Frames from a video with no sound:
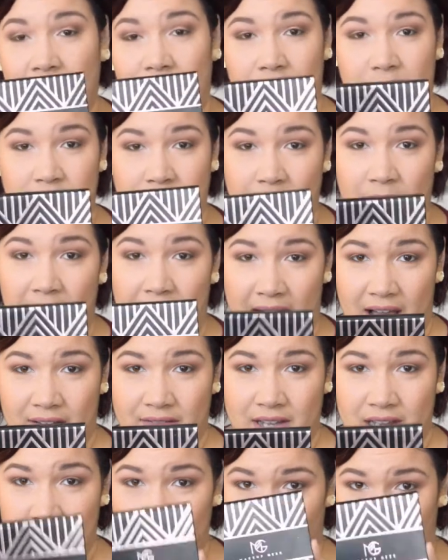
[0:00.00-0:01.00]
If you don't
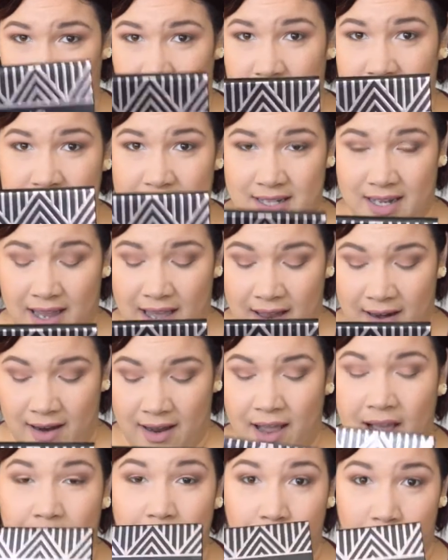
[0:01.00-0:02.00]
have it, you need to get
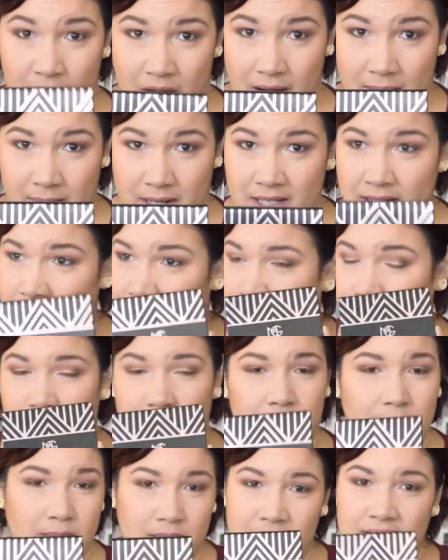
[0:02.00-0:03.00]
it. I promise
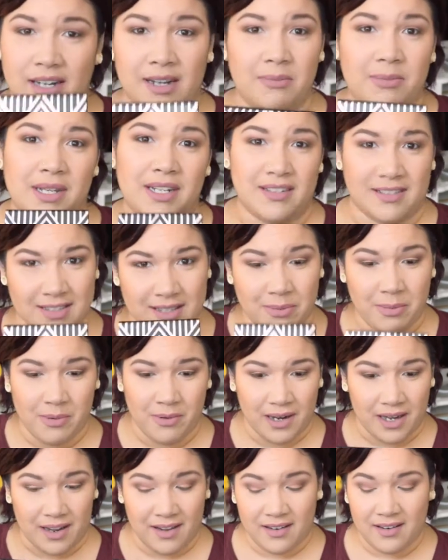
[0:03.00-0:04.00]
you will not be
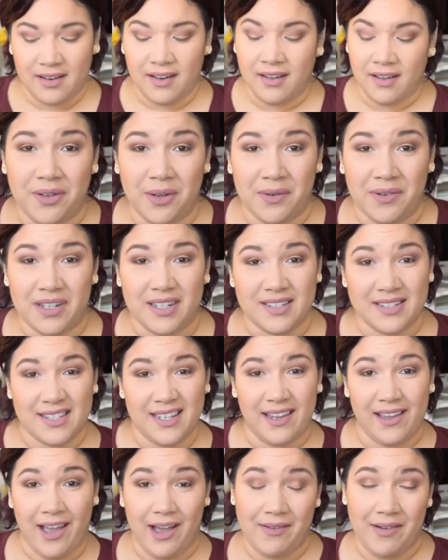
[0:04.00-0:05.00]
disappointed. If you want to
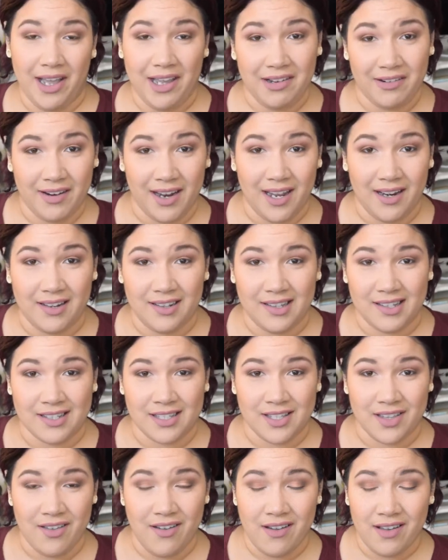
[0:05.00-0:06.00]
see how I created
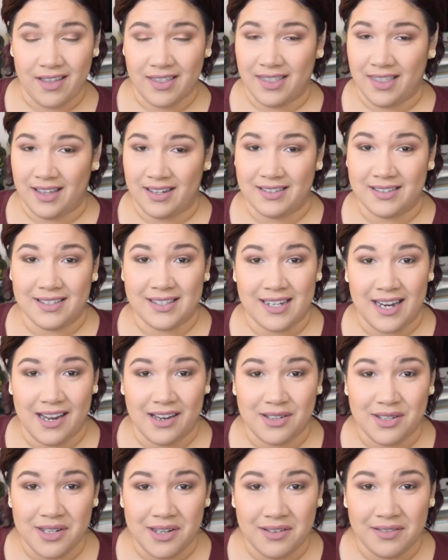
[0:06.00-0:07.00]
this look, then
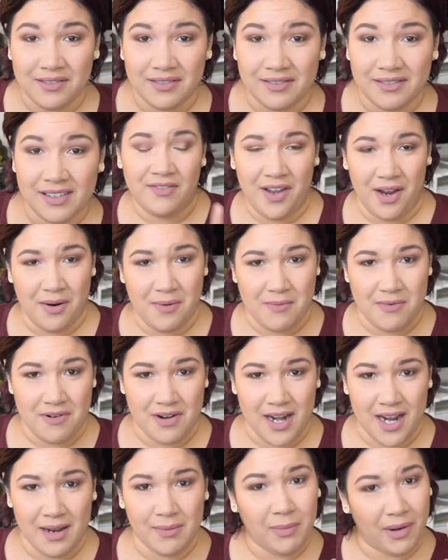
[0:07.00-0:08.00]
stay tuned. Fair
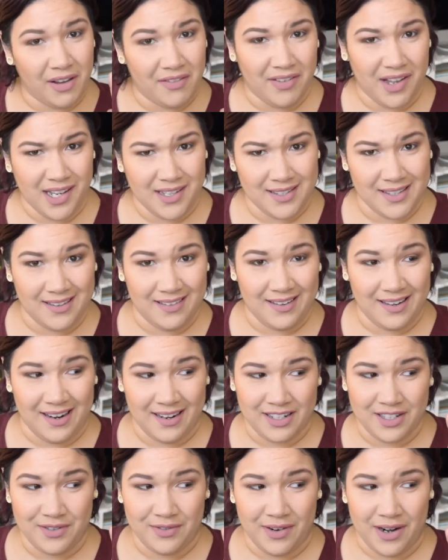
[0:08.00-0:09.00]
warning, my face in the
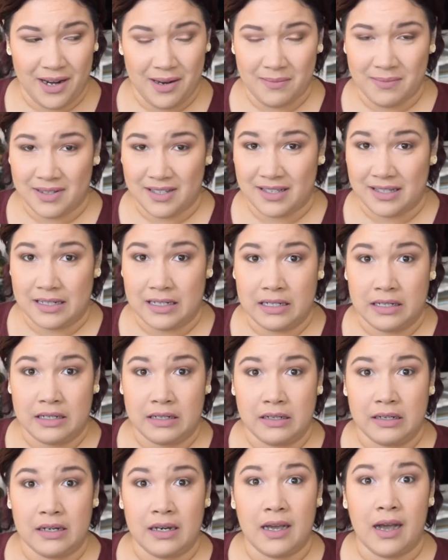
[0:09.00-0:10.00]
next frame is
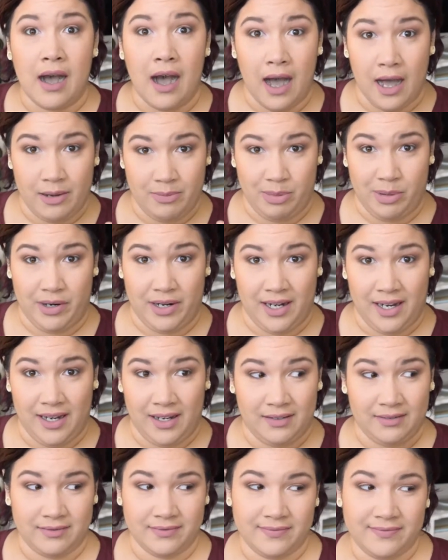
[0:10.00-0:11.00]
not
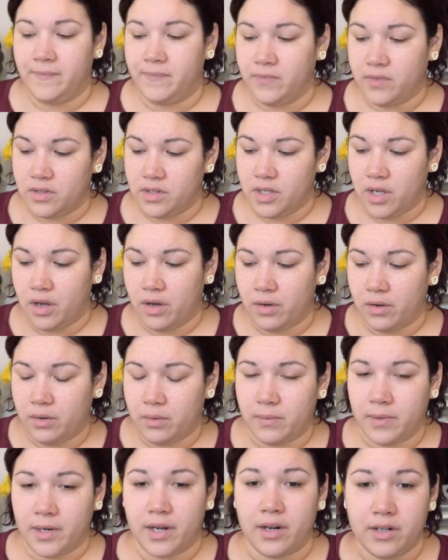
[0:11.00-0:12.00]
pretty. So
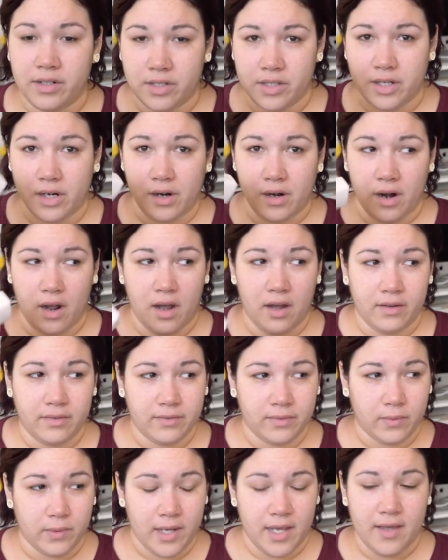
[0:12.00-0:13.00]
we're going to start
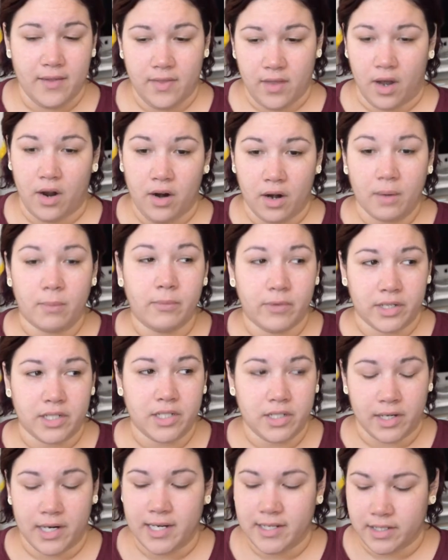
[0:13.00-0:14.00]
off with our
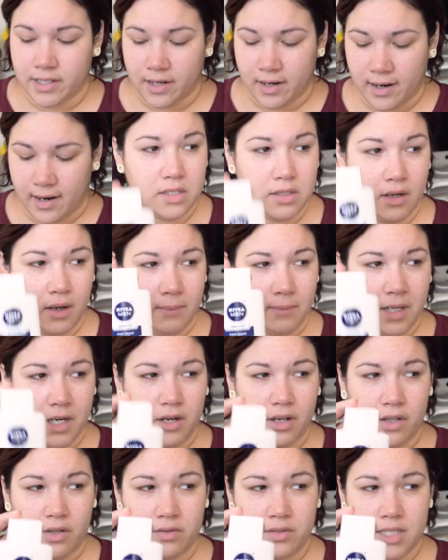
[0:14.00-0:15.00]
moisturizer, and I'm going
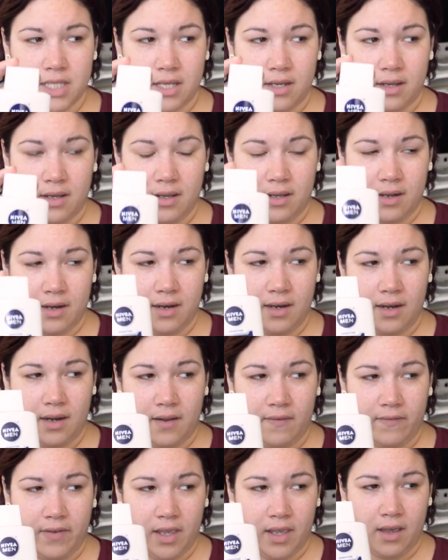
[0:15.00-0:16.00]
to use the
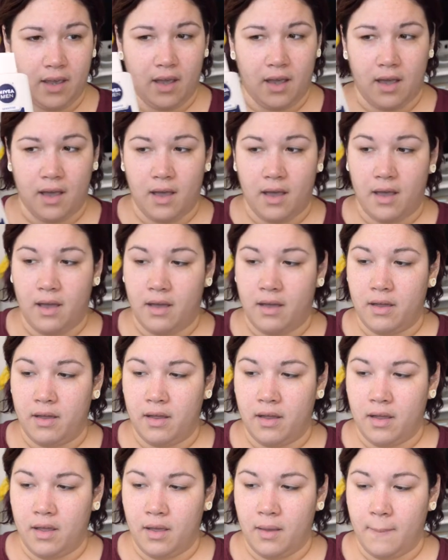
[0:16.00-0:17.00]
Nivea
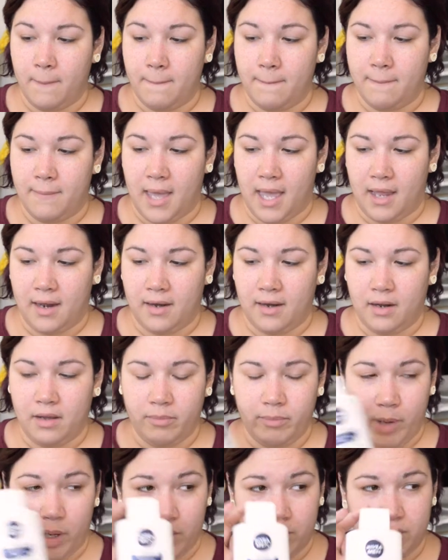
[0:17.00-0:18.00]
Men
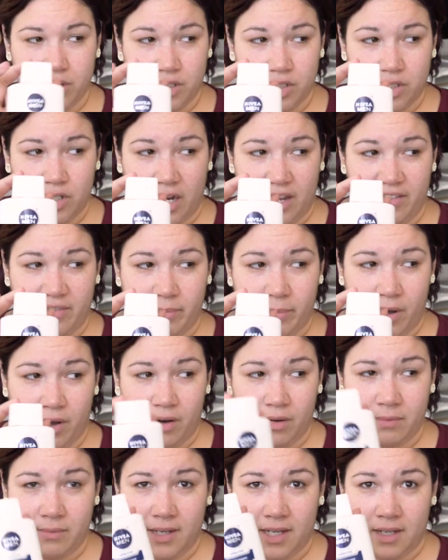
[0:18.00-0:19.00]
Post Shave
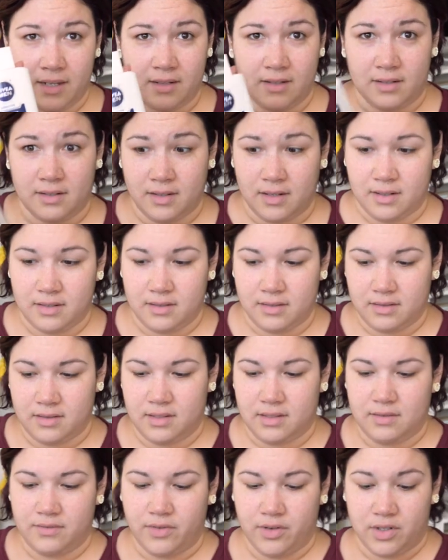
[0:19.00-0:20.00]
Balm
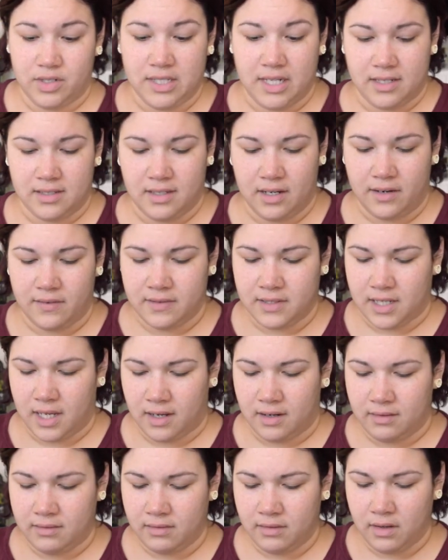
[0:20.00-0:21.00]
for sensitive
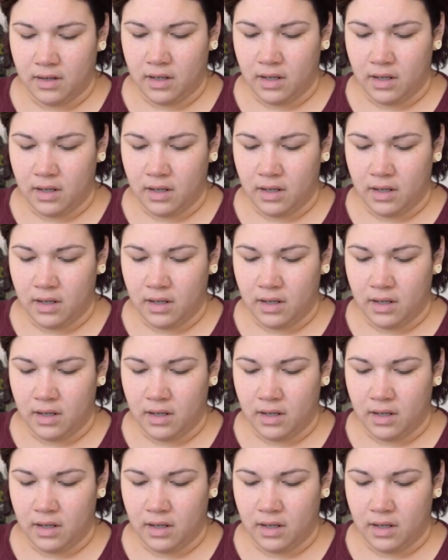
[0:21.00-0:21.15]
skin.